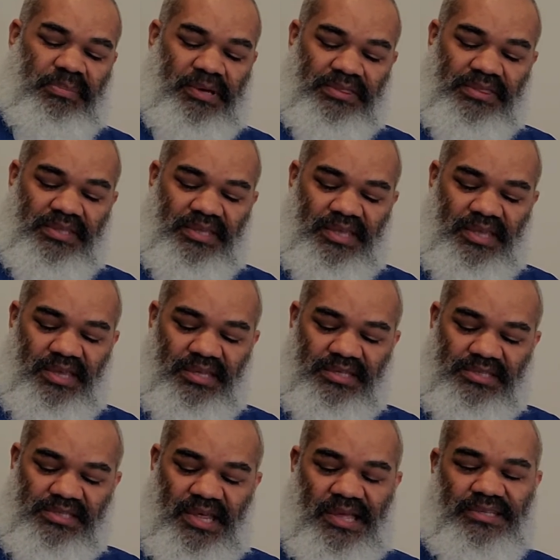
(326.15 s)
but the end
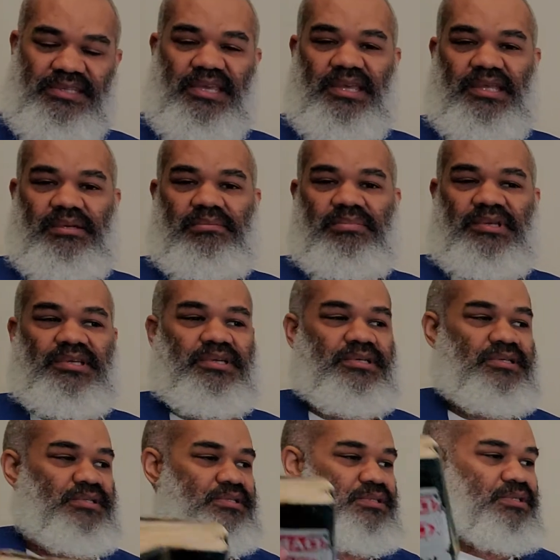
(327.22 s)
is not yet,
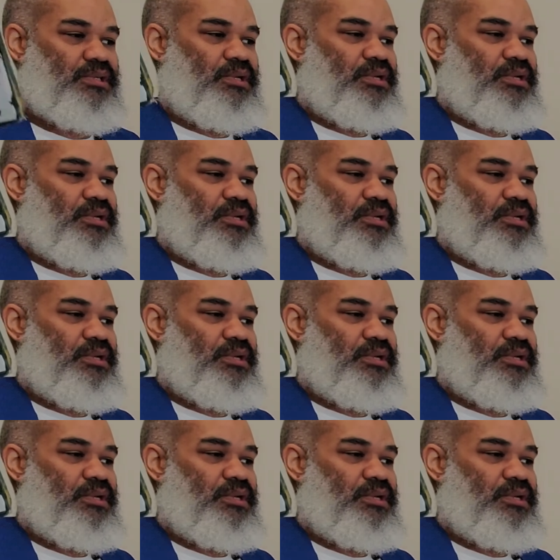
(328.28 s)
because